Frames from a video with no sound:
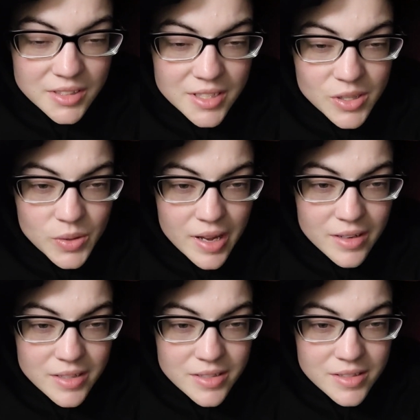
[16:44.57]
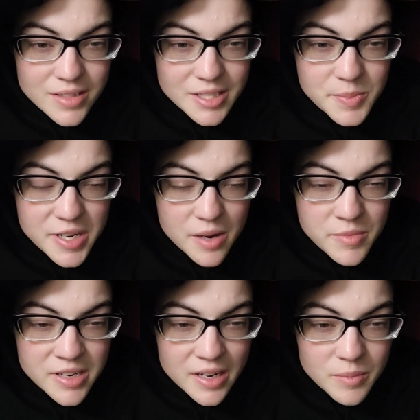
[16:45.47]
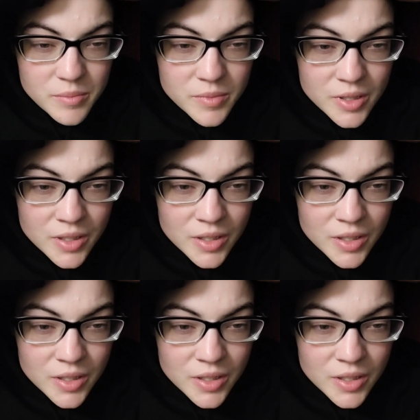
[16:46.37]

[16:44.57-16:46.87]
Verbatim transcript: so, yeah, it's 6 p.m., and I'm